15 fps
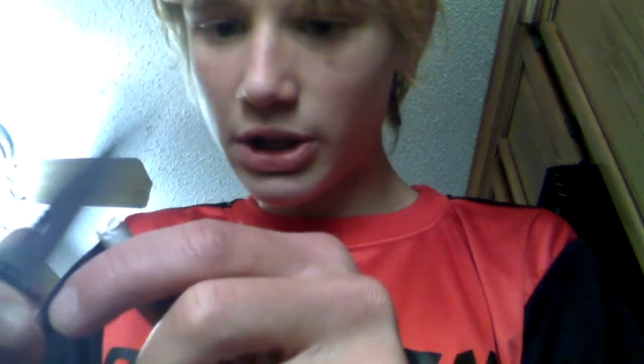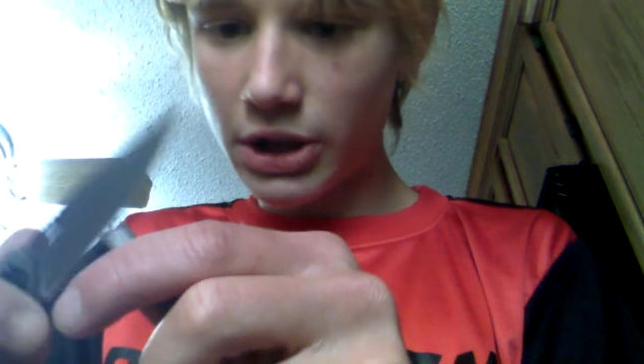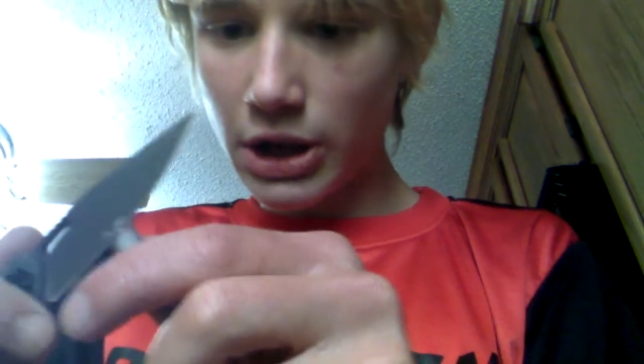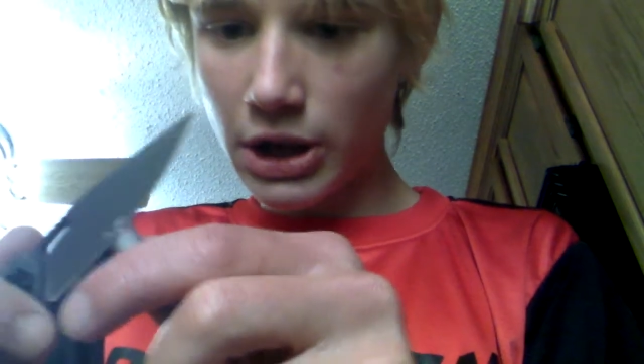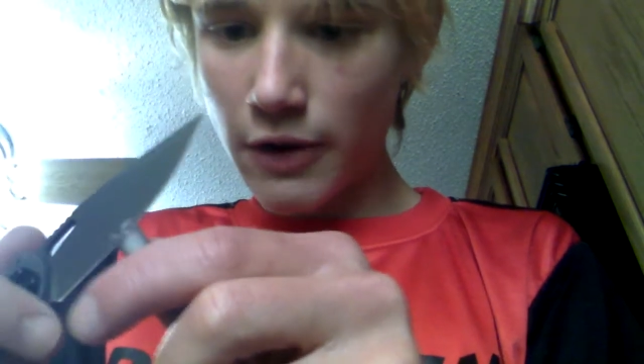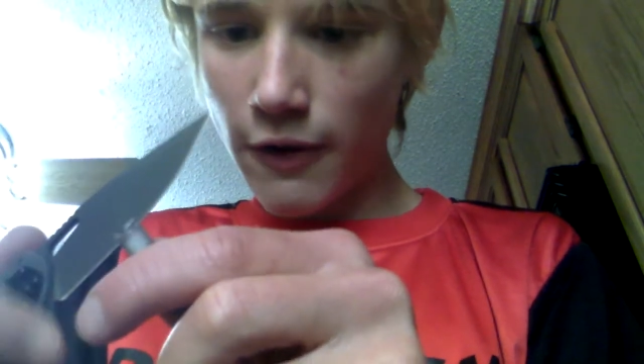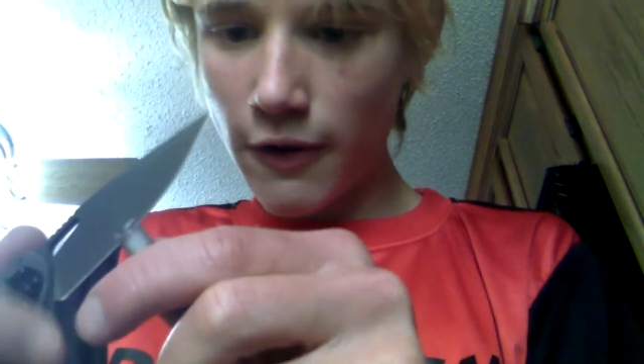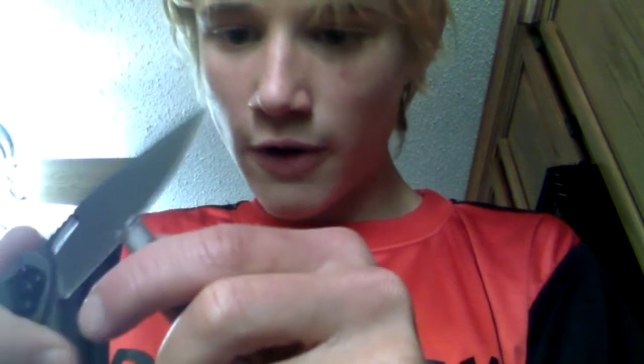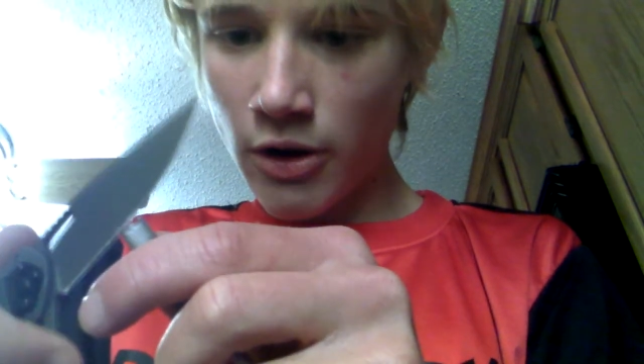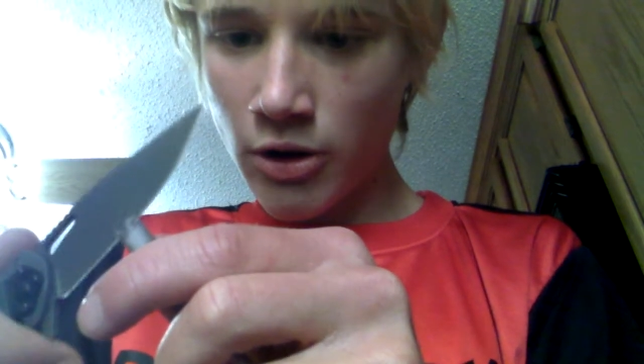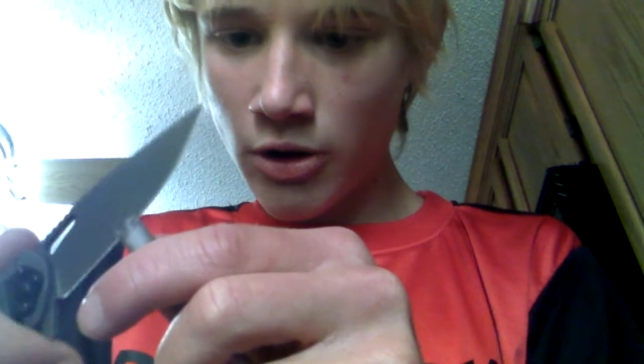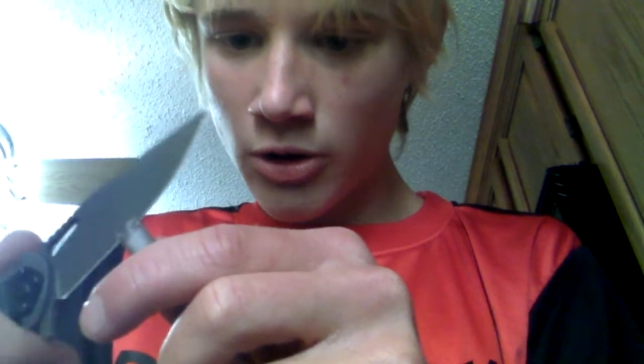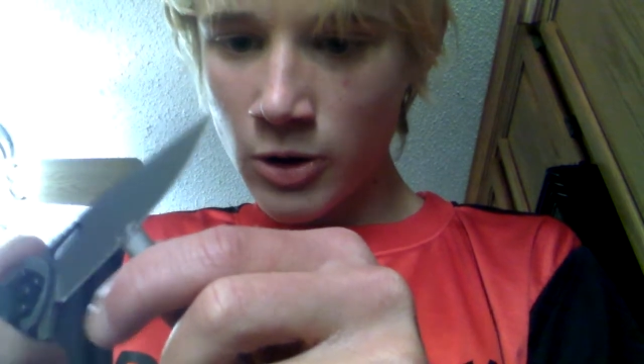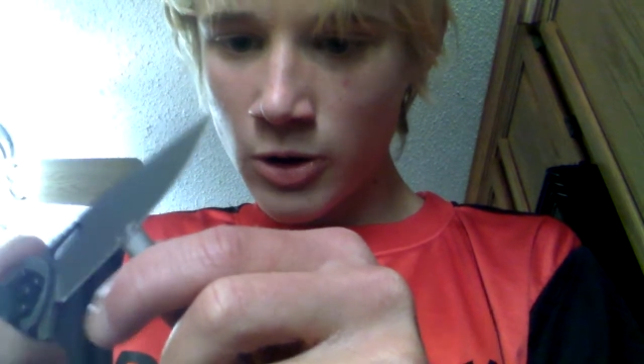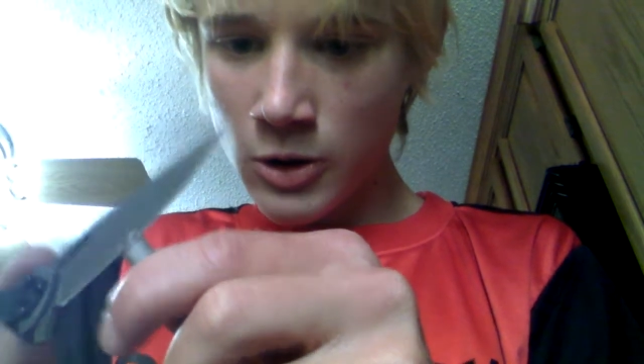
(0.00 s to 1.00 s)
and
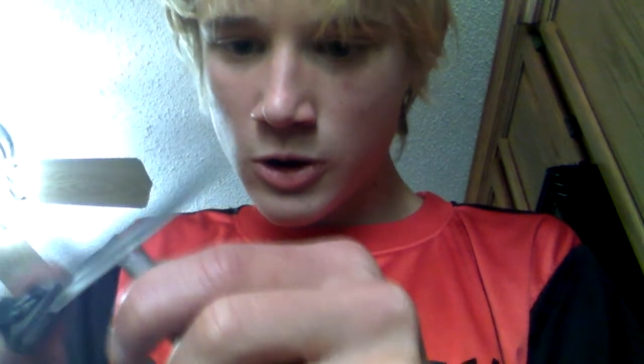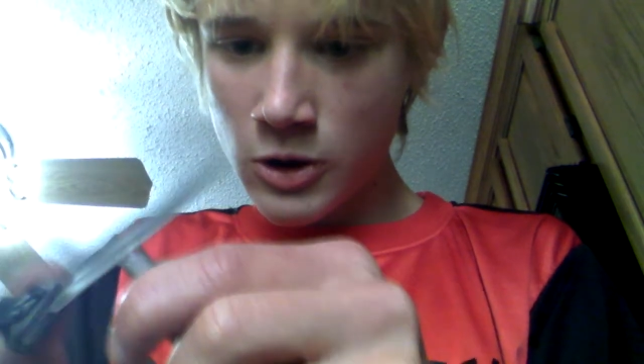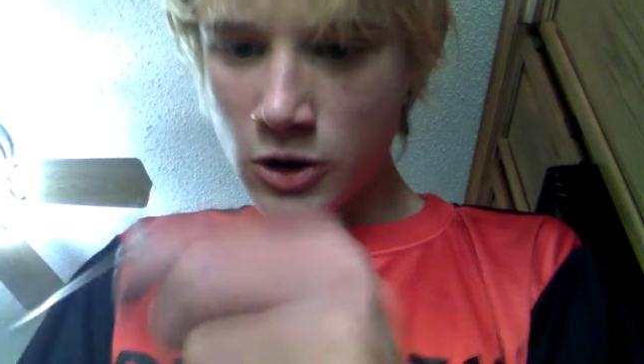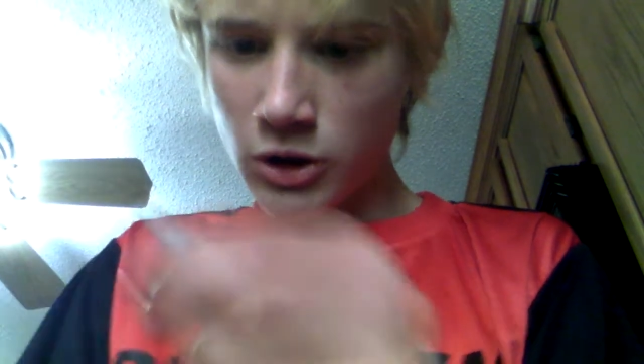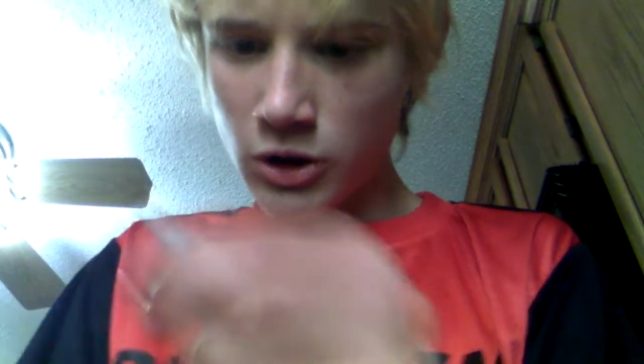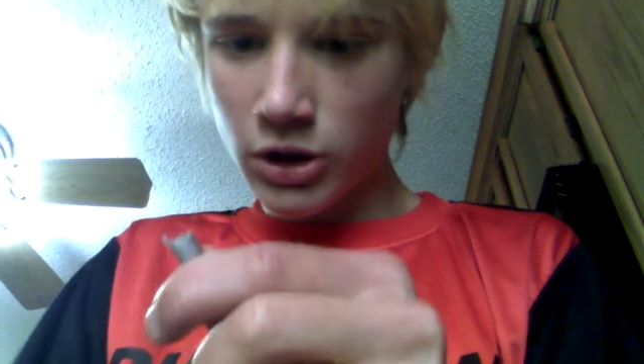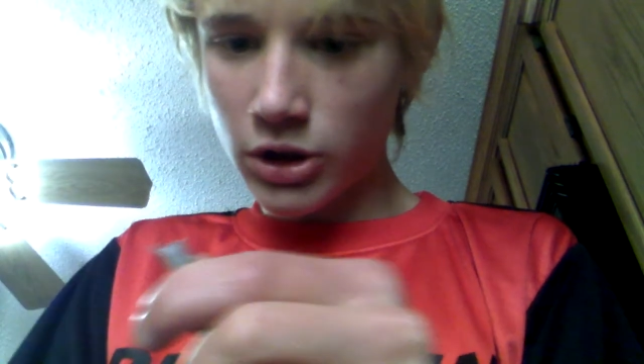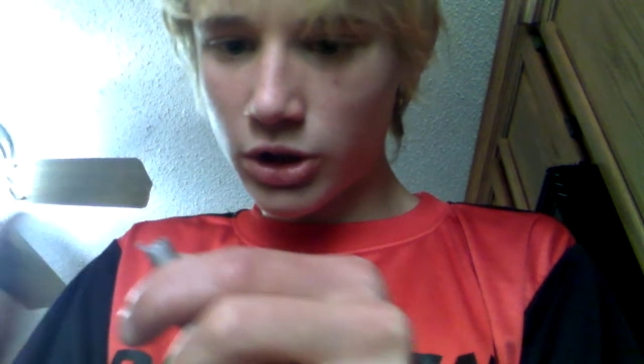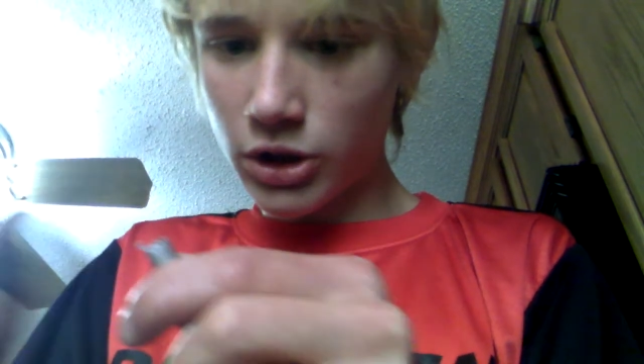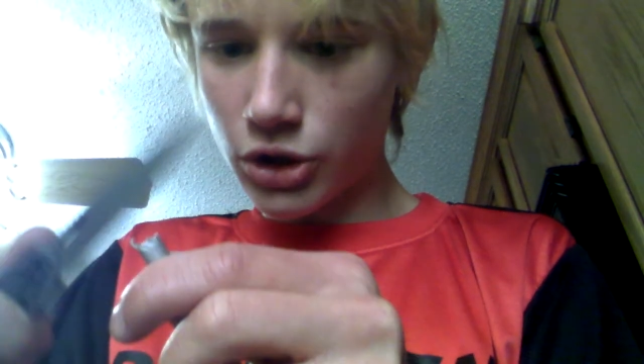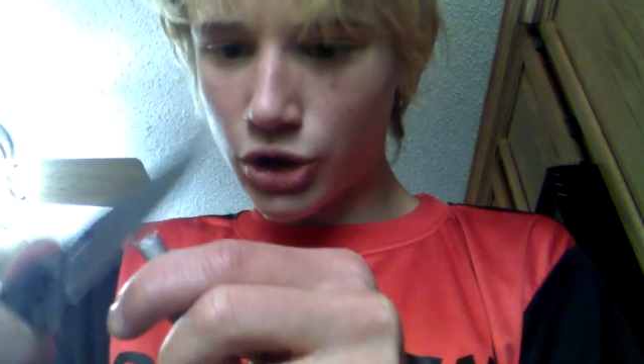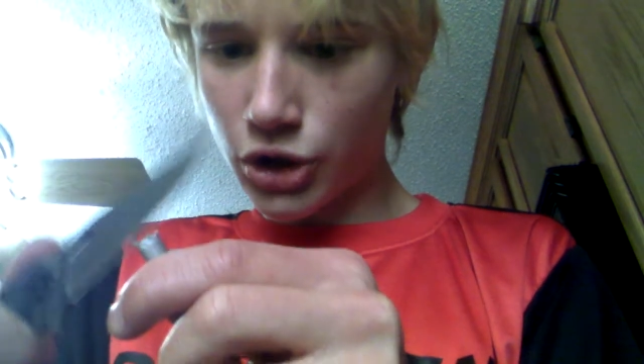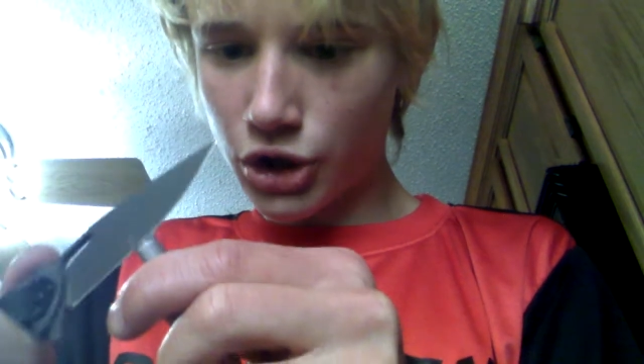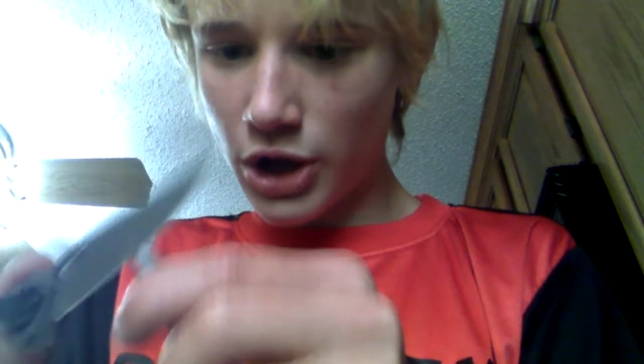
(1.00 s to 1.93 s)
shave off the end